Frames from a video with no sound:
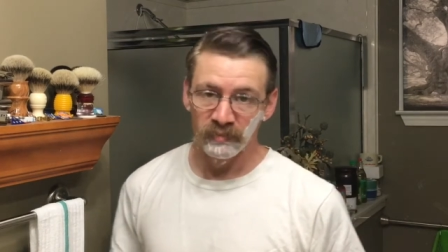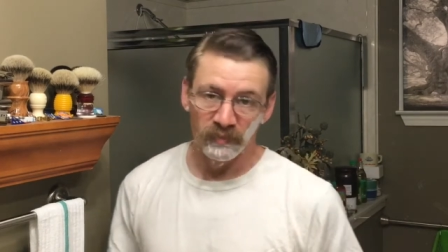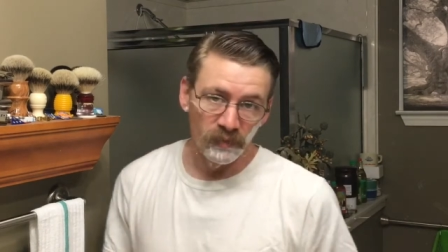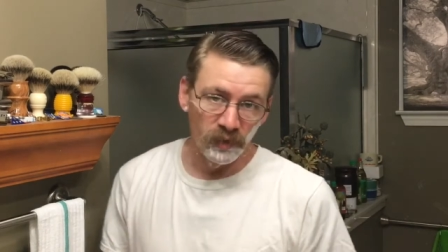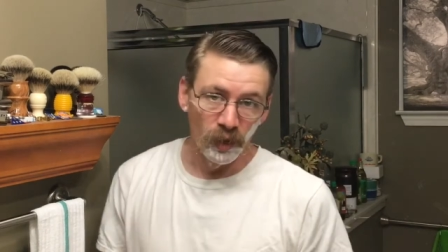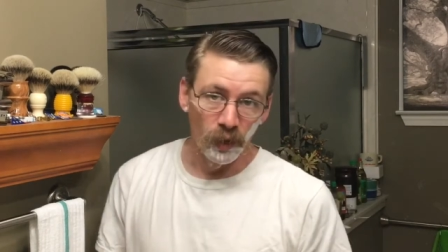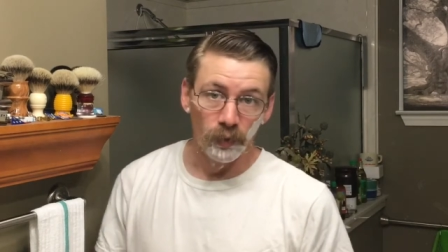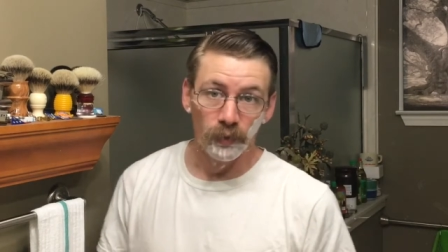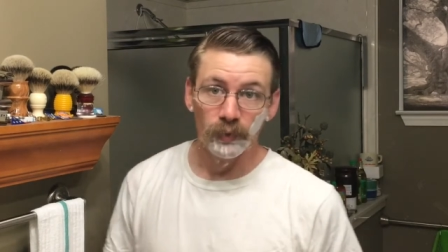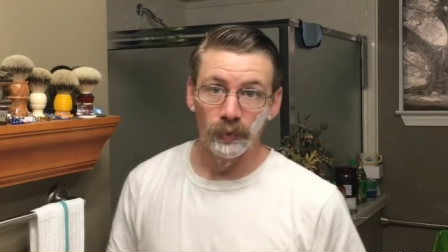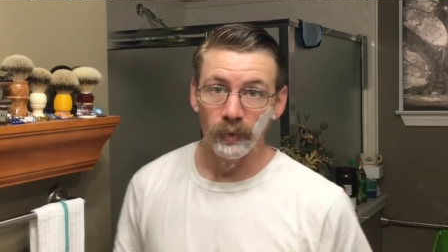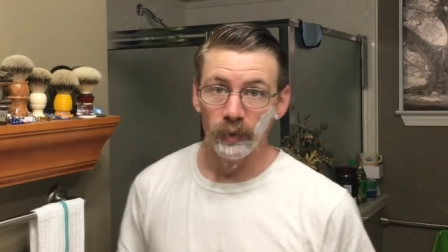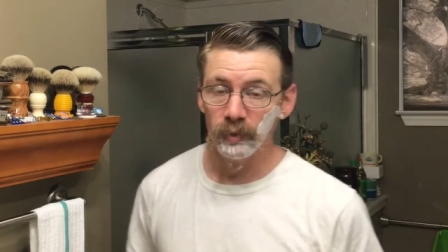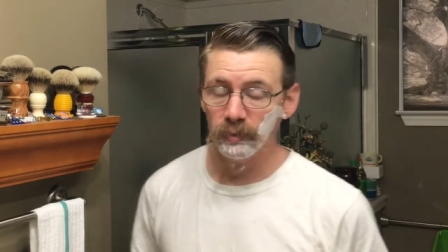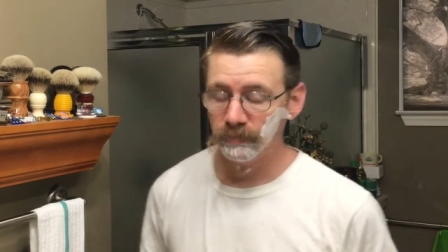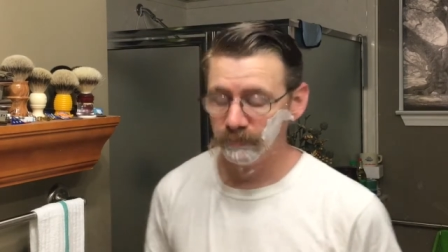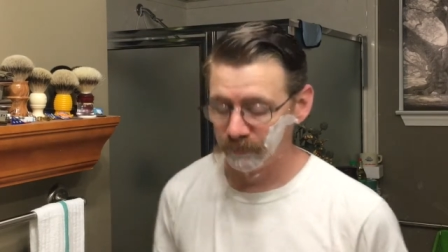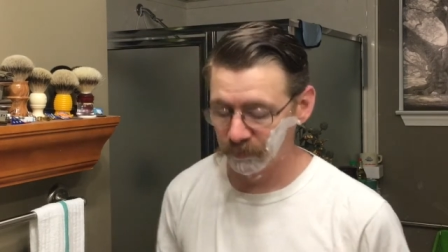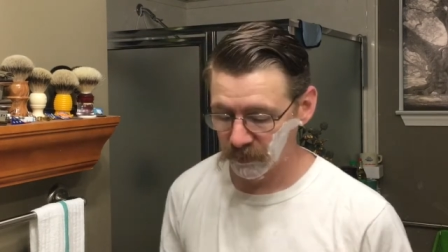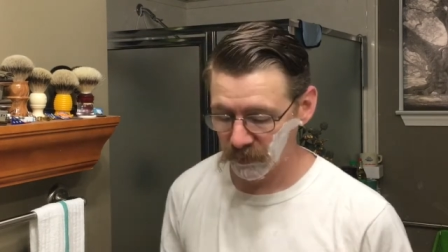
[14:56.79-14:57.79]
Go through
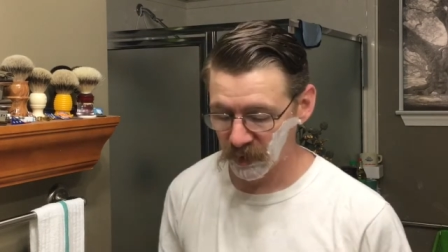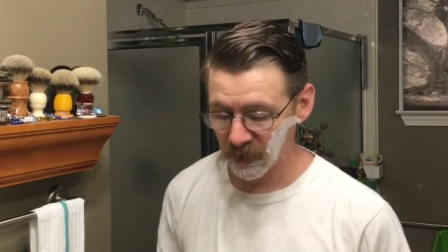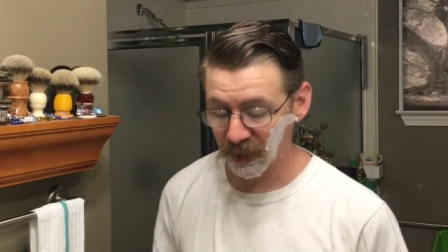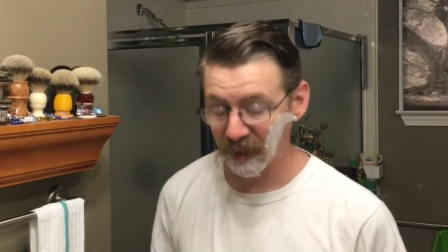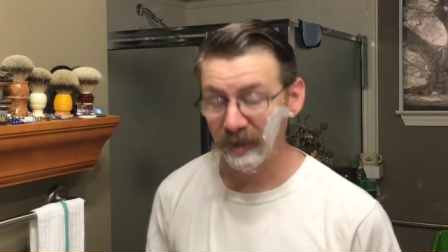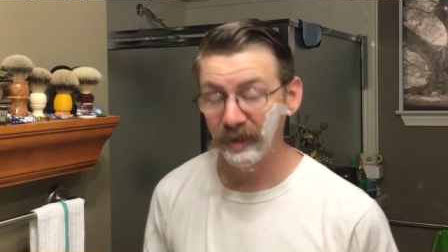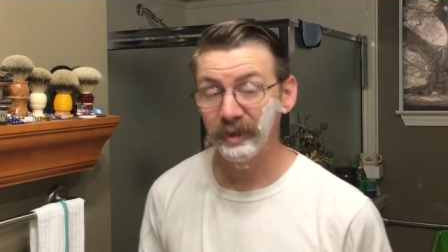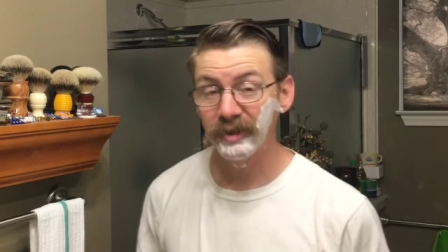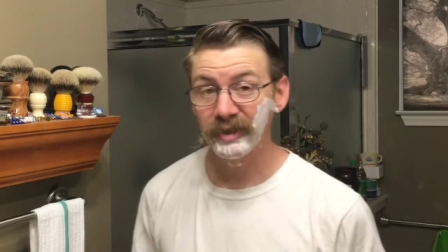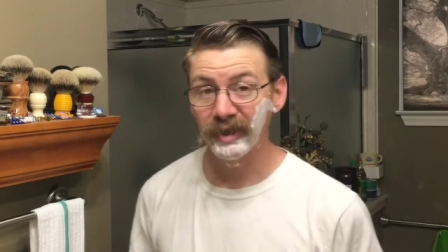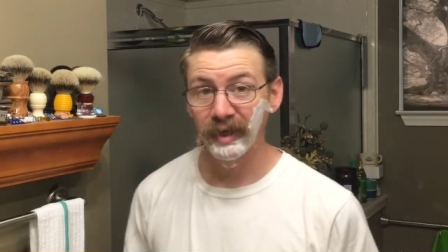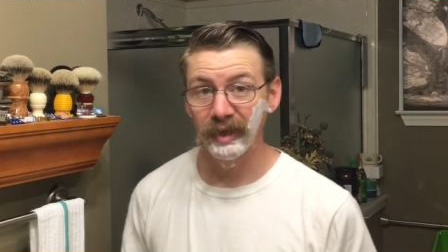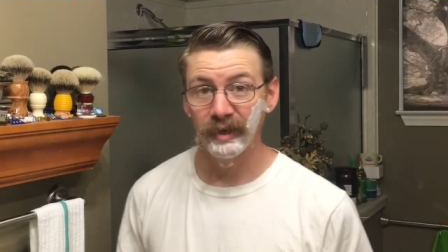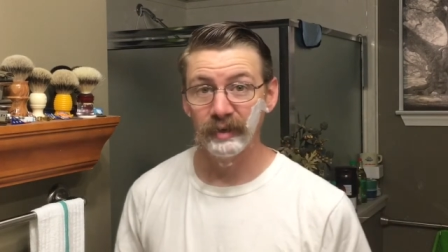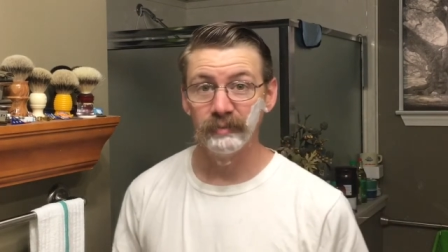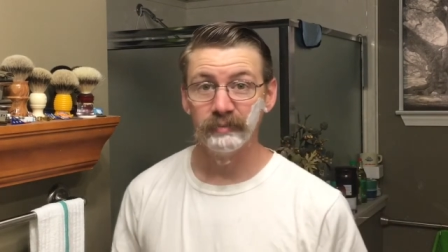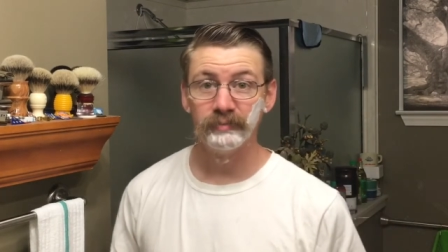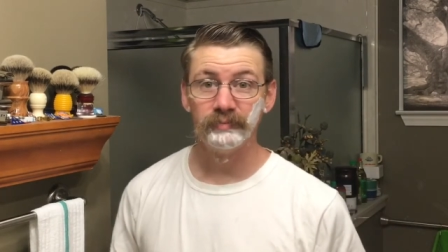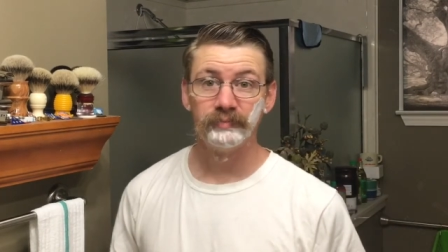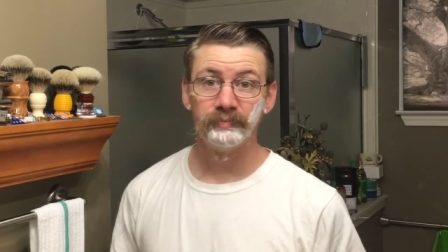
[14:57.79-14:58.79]
them, take your
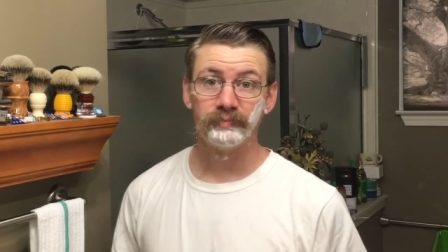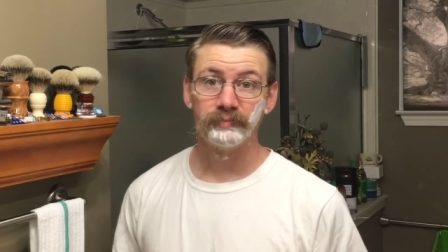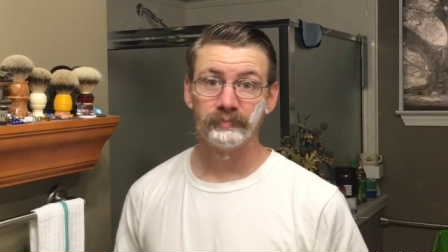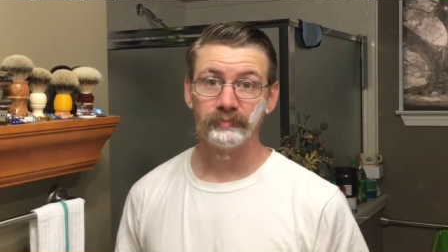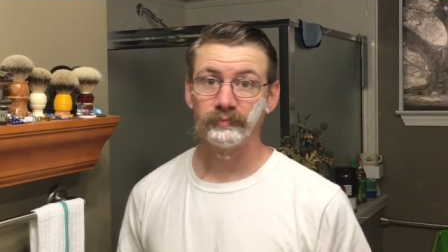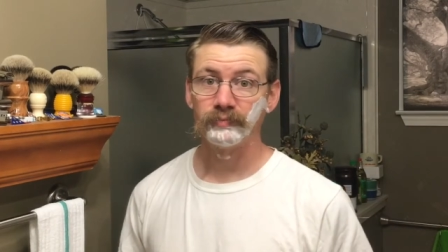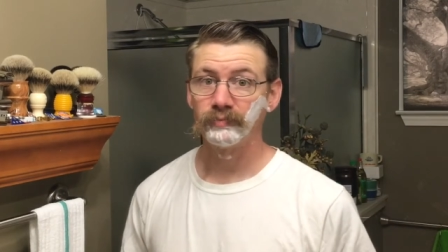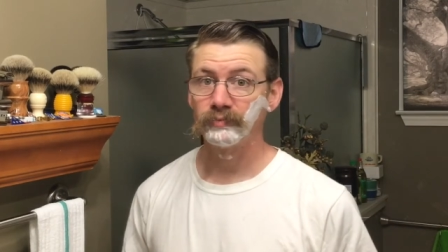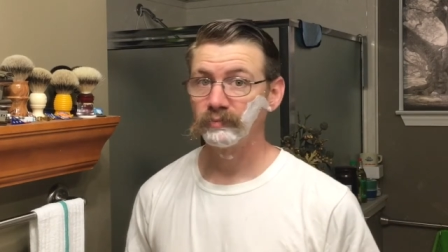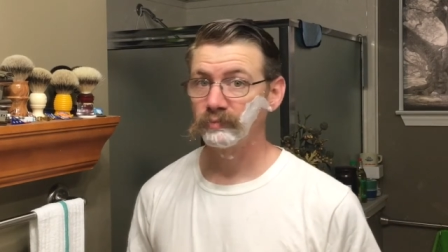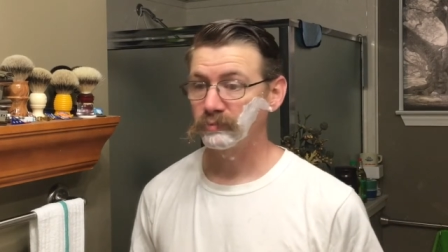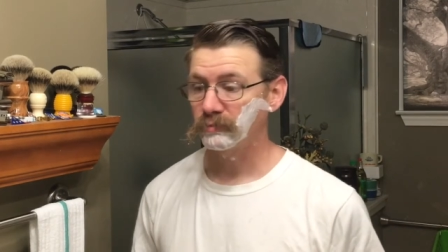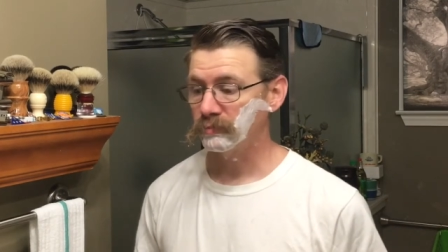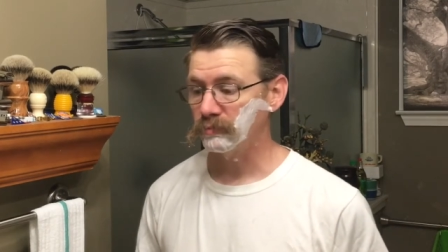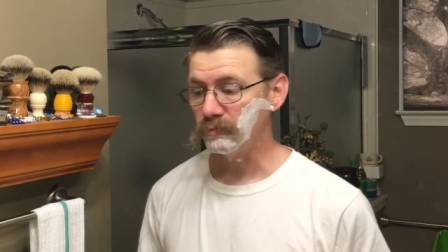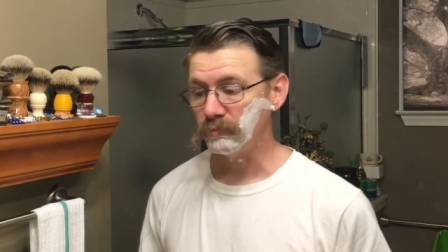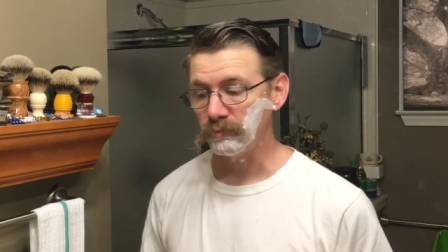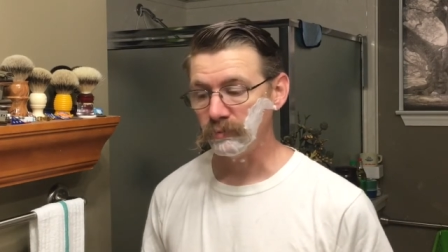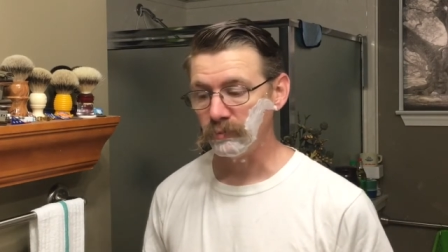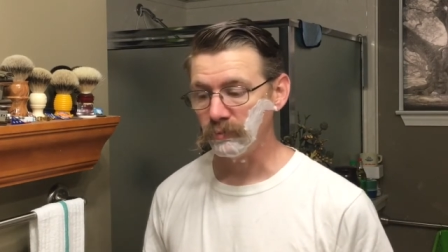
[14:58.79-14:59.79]
time.
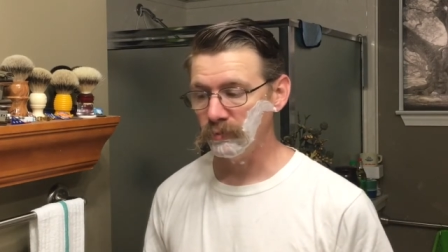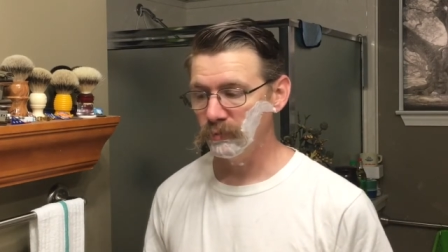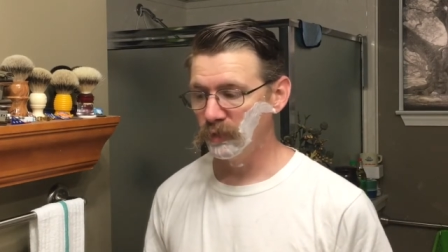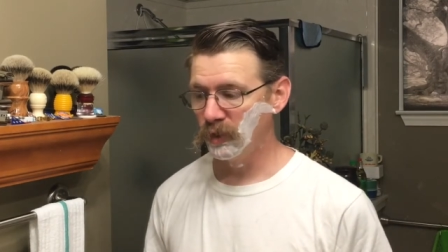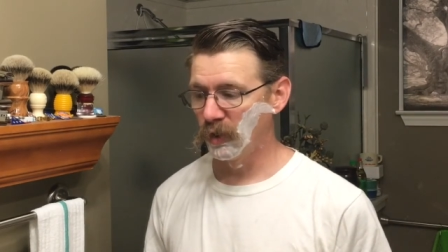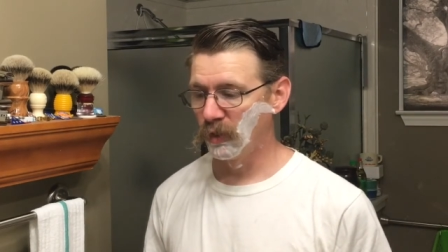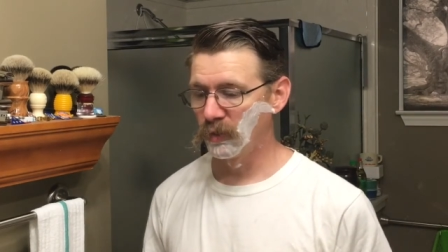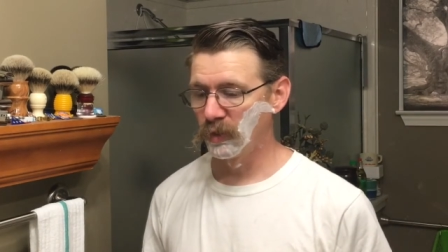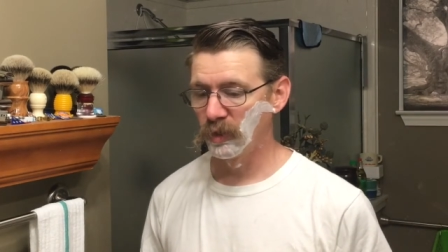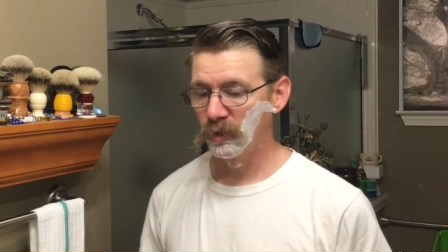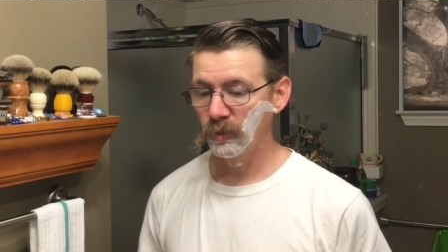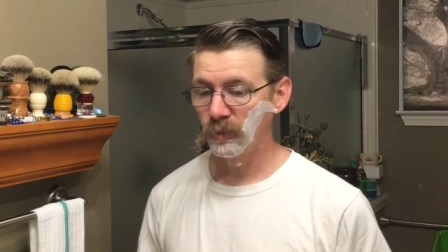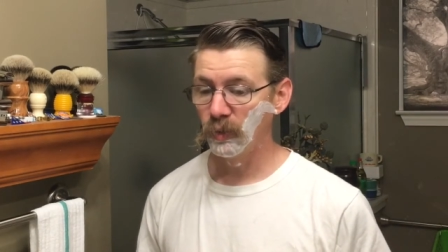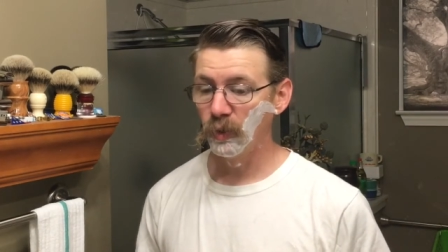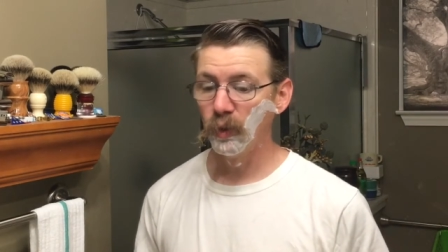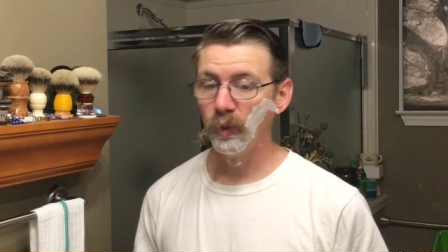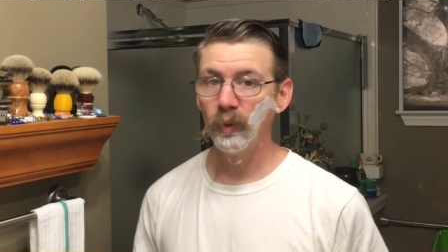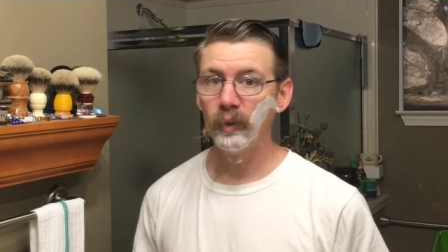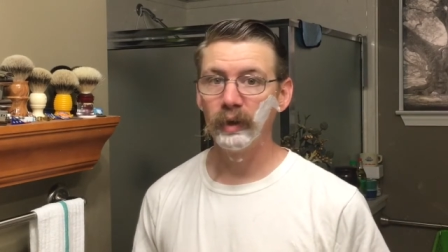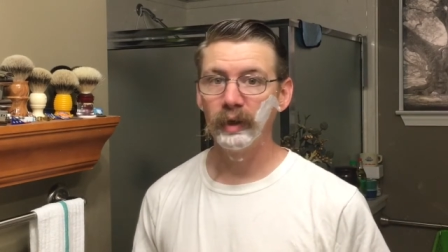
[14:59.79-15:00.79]
Don't
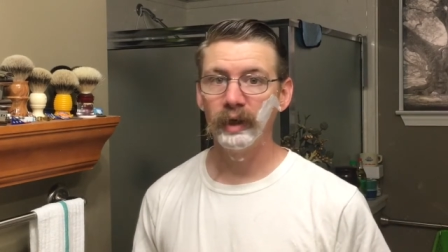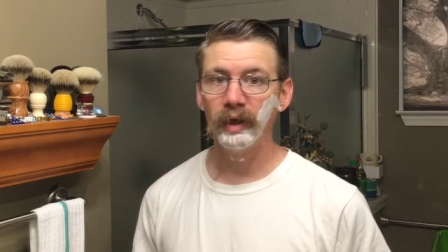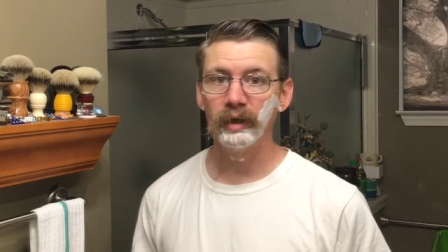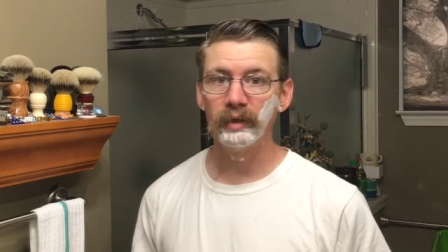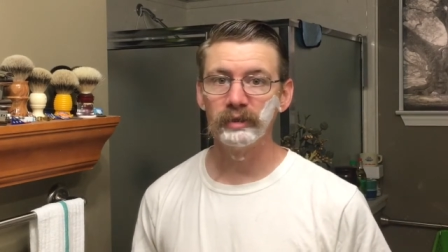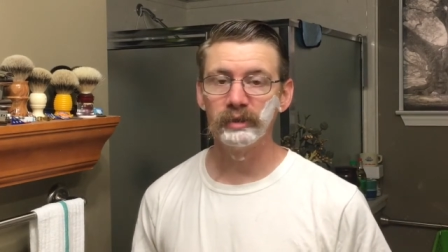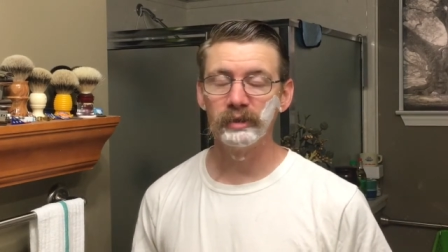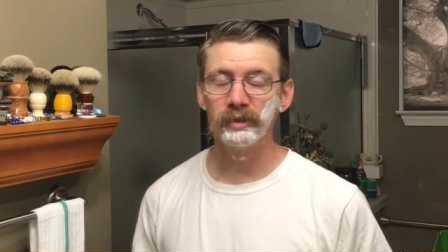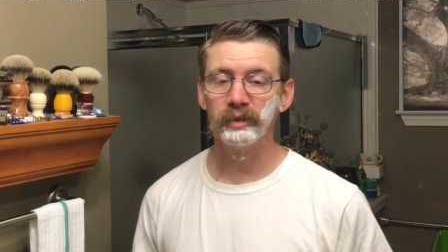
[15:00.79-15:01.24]
rule one out just